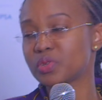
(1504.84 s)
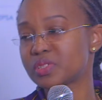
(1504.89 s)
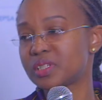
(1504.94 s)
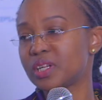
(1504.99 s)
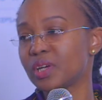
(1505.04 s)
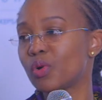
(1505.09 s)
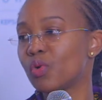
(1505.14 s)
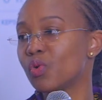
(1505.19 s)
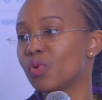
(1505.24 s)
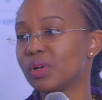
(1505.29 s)

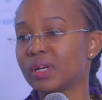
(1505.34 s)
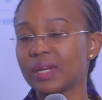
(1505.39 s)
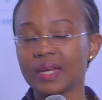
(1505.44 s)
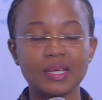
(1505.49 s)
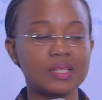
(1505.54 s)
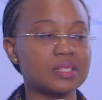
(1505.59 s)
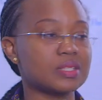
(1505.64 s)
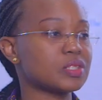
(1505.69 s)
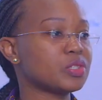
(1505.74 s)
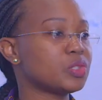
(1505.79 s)

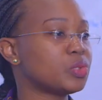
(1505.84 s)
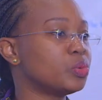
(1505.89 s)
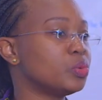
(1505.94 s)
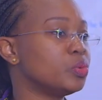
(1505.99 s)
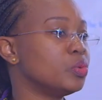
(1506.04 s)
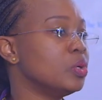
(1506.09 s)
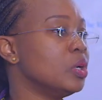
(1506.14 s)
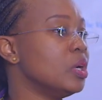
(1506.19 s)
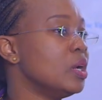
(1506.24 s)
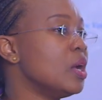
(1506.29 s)
stakeholders
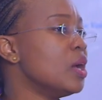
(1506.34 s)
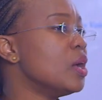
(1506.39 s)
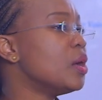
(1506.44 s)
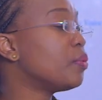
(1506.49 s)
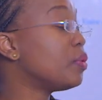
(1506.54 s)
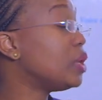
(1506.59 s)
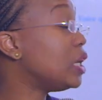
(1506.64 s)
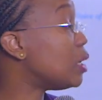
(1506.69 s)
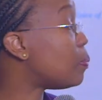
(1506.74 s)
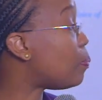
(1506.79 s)
to
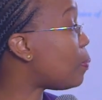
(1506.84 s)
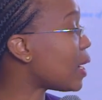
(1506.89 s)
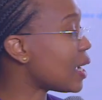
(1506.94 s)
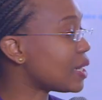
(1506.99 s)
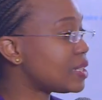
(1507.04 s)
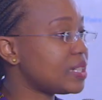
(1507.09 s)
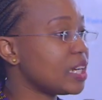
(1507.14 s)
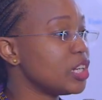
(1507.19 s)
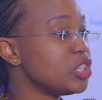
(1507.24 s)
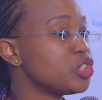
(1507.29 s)
really pay
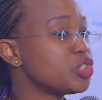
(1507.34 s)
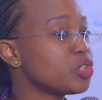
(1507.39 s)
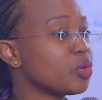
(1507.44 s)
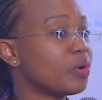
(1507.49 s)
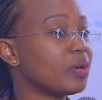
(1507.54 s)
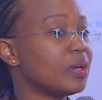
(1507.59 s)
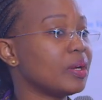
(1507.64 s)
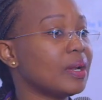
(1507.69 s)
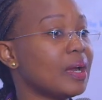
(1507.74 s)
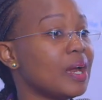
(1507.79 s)

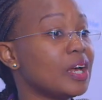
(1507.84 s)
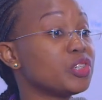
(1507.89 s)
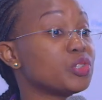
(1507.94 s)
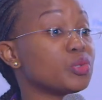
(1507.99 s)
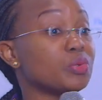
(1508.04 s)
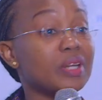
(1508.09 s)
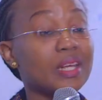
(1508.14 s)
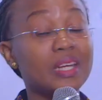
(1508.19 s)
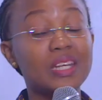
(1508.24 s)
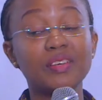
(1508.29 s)
attention and
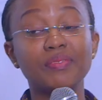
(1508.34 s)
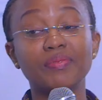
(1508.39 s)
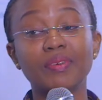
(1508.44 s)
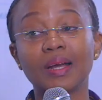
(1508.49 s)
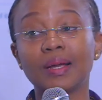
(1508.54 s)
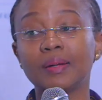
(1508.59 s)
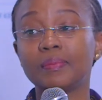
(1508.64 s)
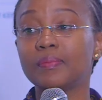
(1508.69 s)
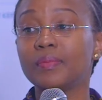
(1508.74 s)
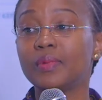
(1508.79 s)
to
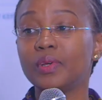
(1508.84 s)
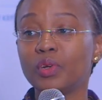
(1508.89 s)
deliver,